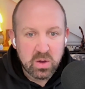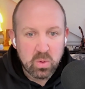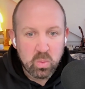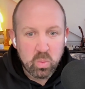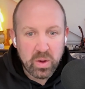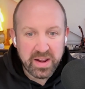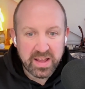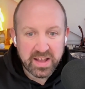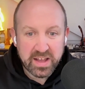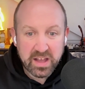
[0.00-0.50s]

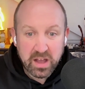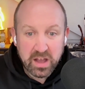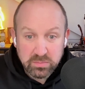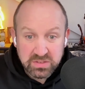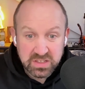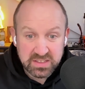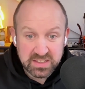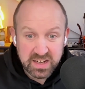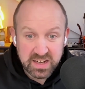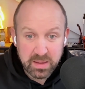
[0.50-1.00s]
When it comes
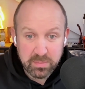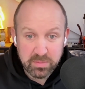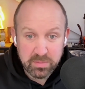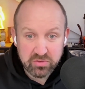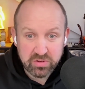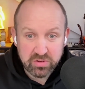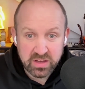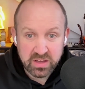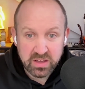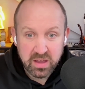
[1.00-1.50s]
to
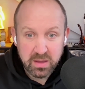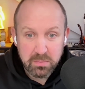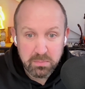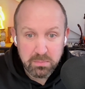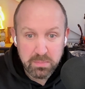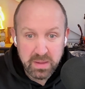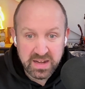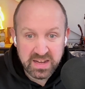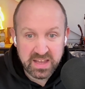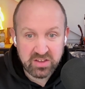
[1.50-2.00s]
telemetry,
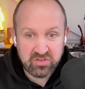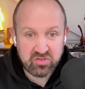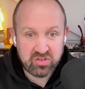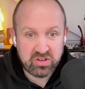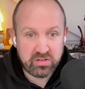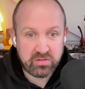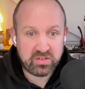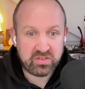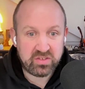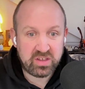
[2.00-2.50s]
many
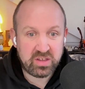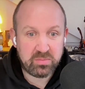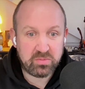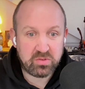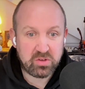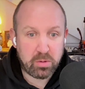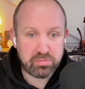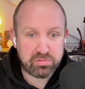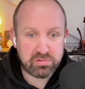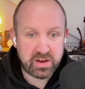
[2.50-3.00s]
engineering teams
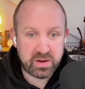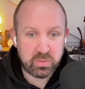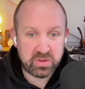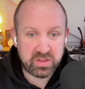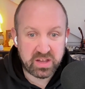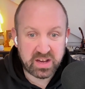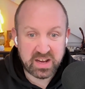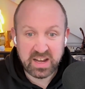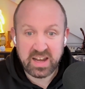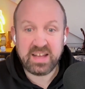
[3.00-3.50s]
operate
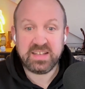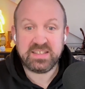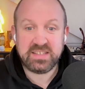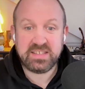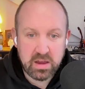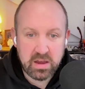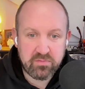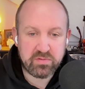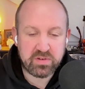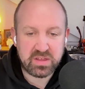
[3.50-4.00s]
with a collect
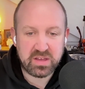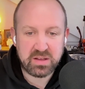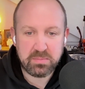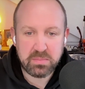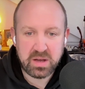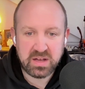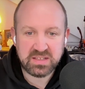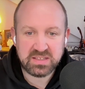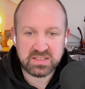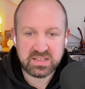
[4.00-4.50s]
everything
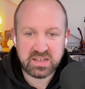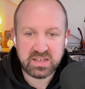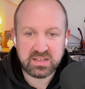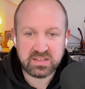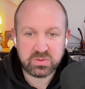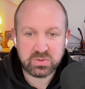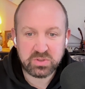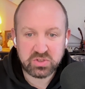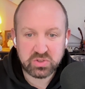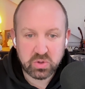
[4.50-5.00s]

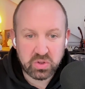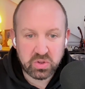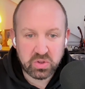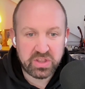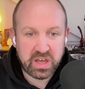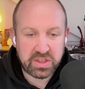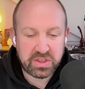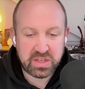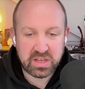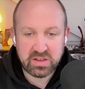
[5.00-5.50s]
mindset to ensure
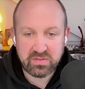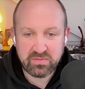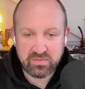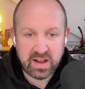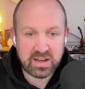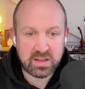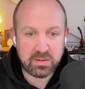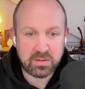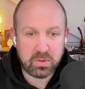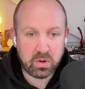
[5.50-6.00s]
nothing
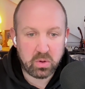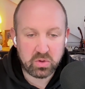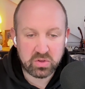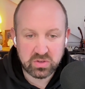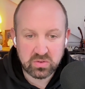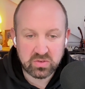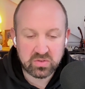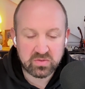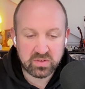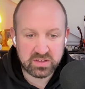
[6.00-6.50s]
valuable or
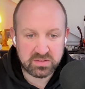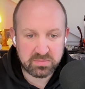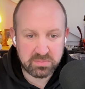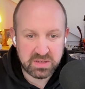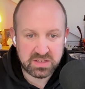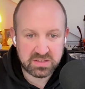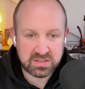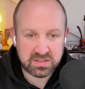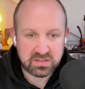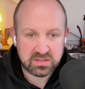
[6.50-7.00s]
useful is
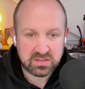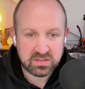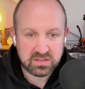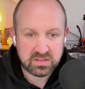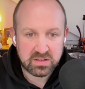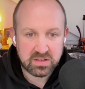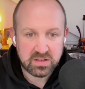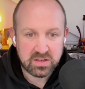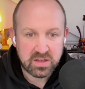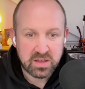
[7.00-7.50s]
missed.
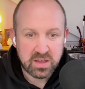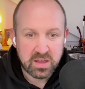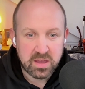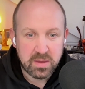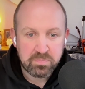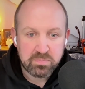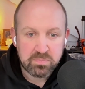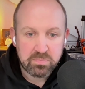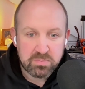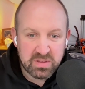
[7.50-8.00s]

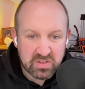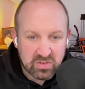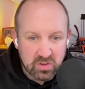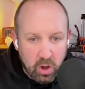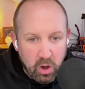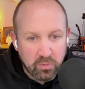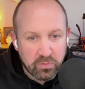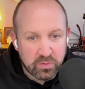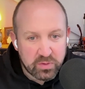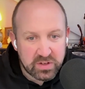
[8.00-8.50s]
This
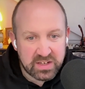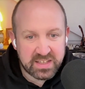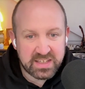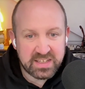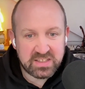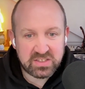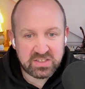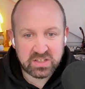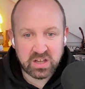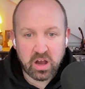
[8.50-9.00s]
often
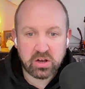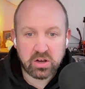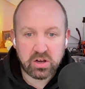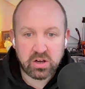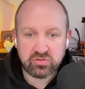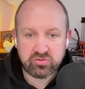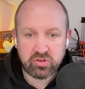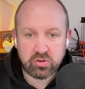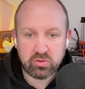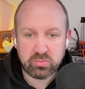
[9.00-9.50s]
leads to
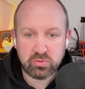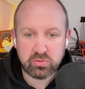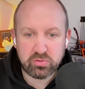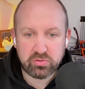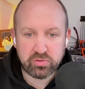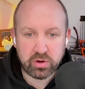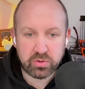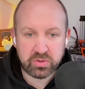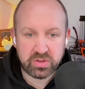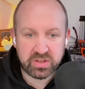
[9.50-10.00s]
uncontrollable
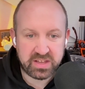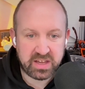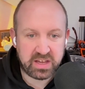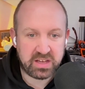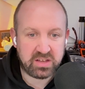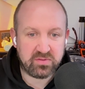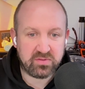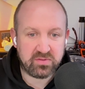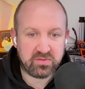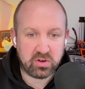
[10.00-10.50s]
growth in
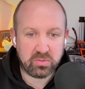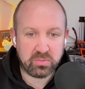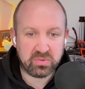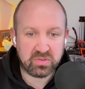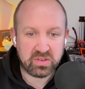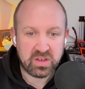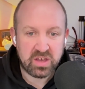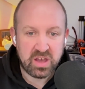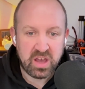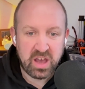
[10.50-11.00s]
data volumes
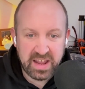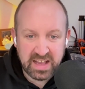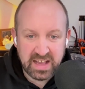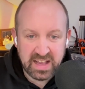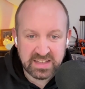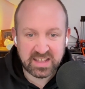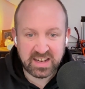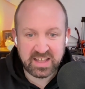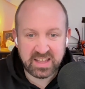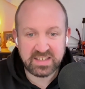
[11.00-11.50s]
and
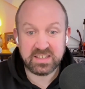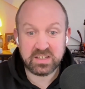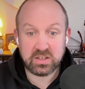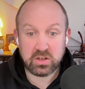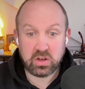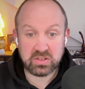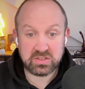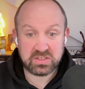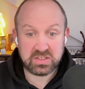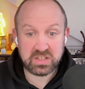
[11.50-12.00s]
escalating
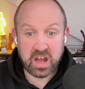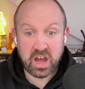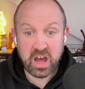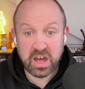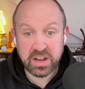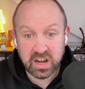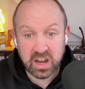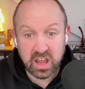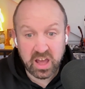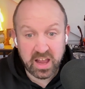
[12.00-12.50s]
costs that are
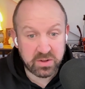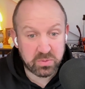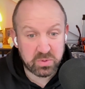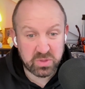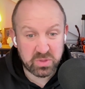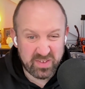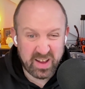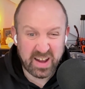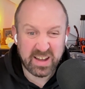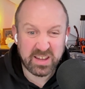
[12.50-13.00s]
unaligned with
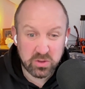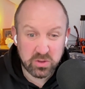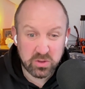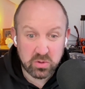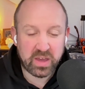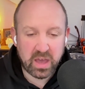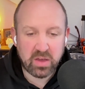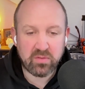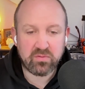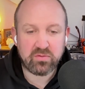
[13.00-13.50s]
the value
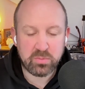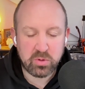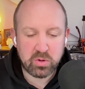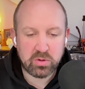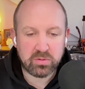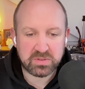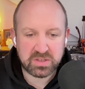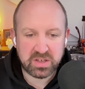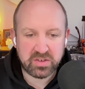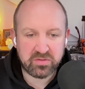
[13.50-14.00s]
you get from
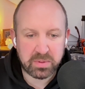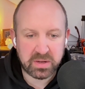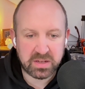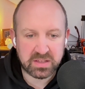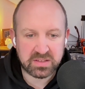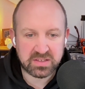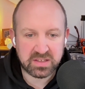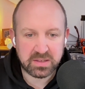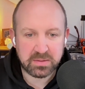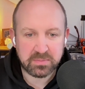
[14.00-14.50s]
your
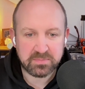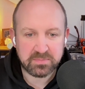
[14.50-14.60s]
observability.